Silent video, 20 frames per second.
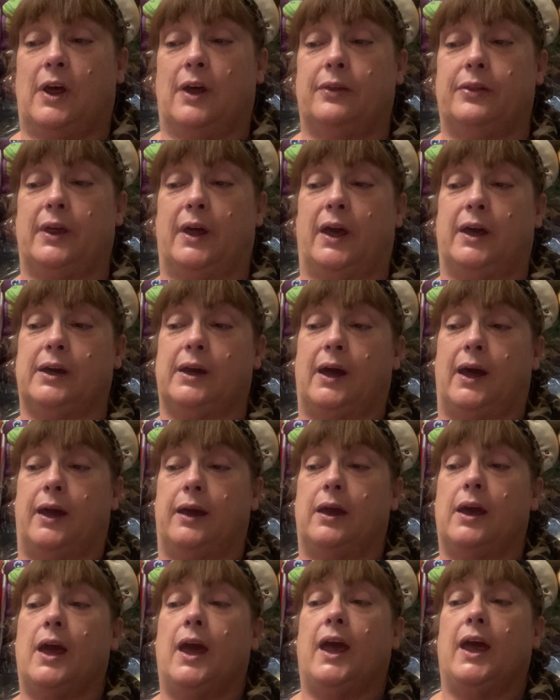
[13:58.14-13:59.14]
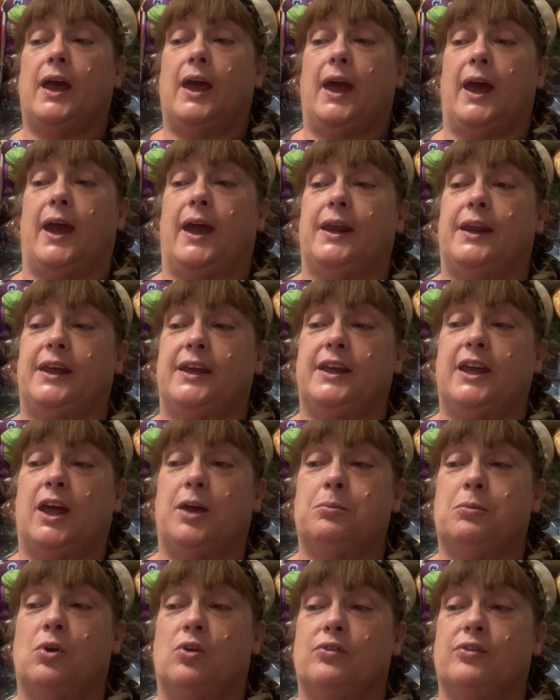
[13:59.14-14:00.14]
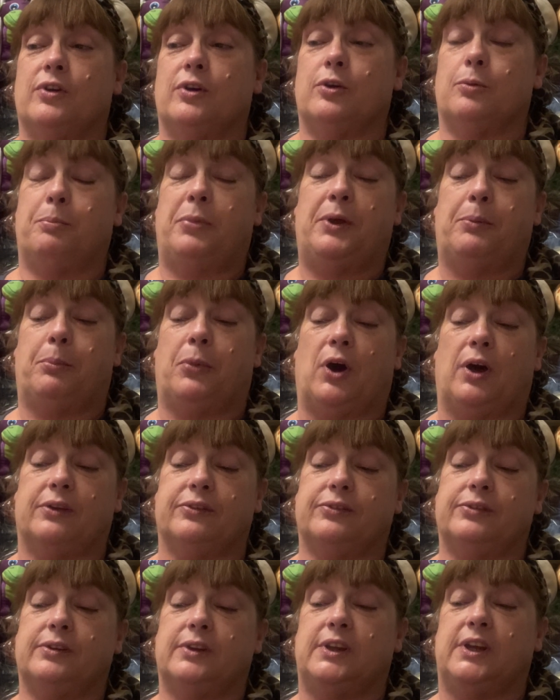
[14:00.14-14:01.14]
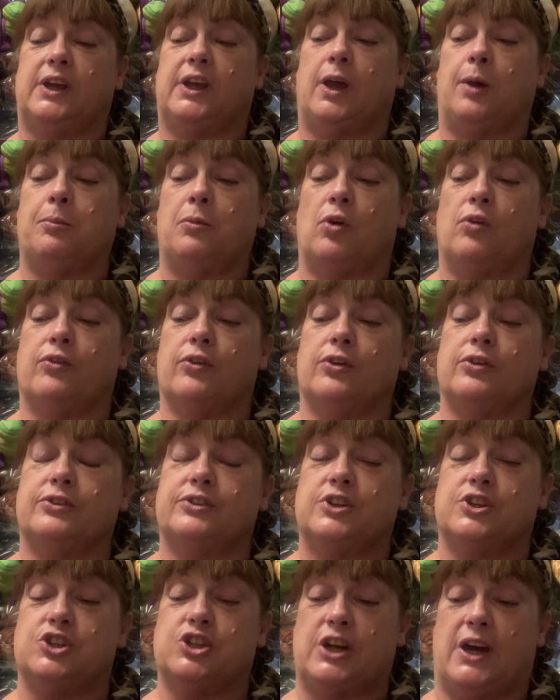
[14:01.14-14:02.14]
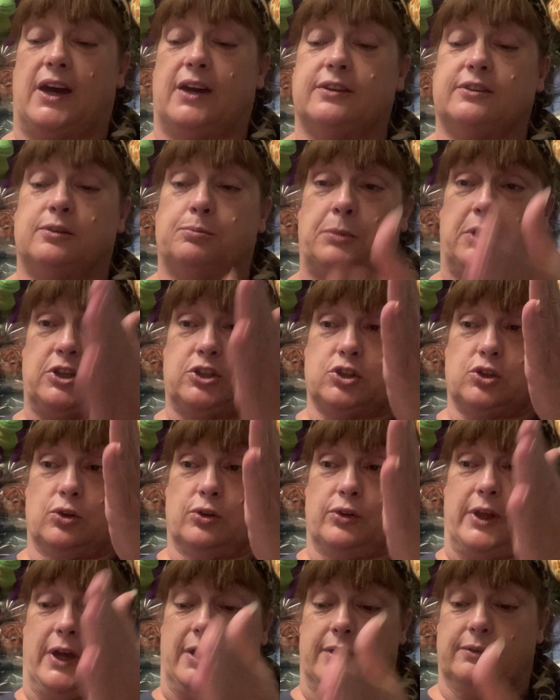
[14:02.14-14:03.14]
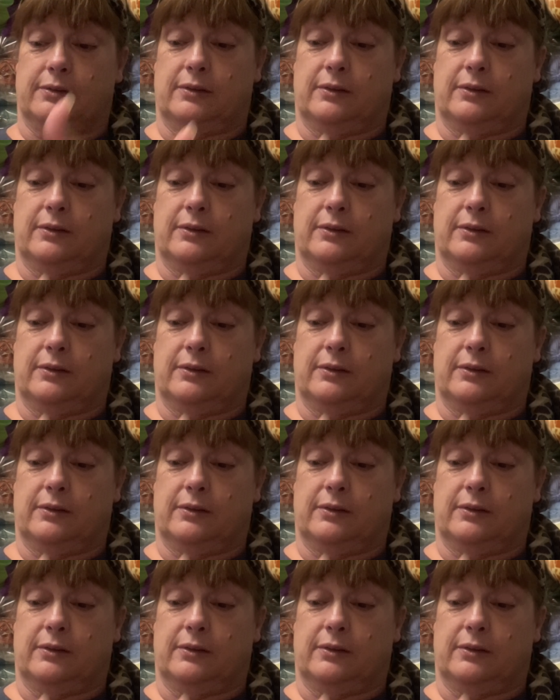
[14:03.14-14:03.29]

head guy, and he came over, or pit boss, and he came over to check to make sure that,